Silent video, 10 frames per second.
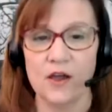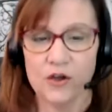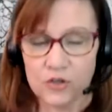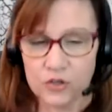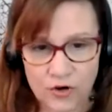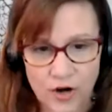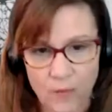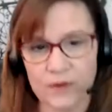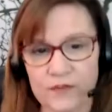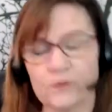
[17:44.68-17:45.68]
you're
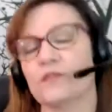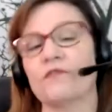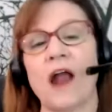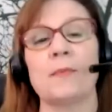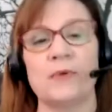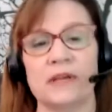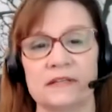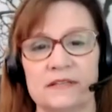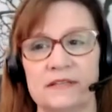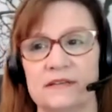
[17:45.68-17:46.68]
going through the
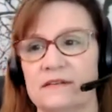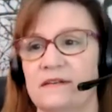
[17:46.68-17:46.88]
rapids,